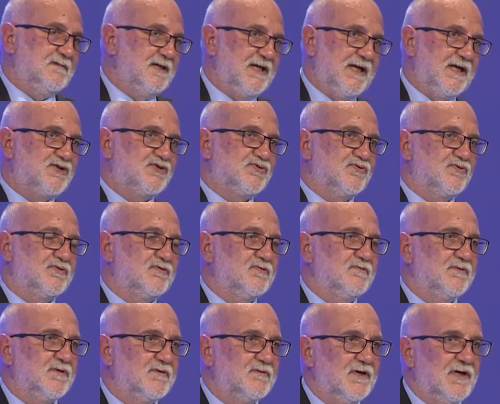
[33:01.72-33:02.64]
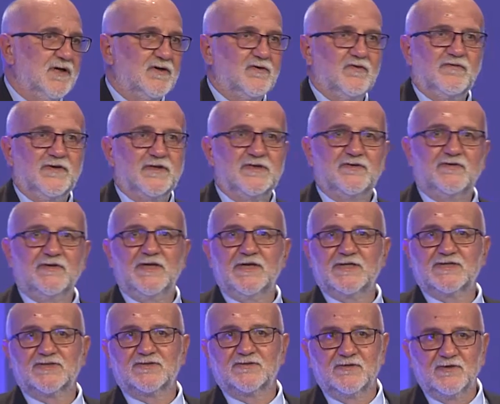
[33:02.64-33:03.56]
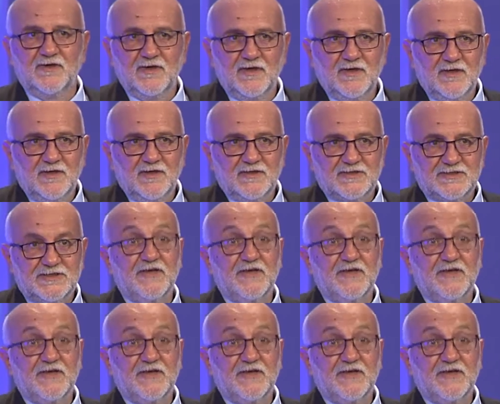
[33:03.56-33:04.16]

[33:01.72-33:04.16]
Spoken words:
and it can really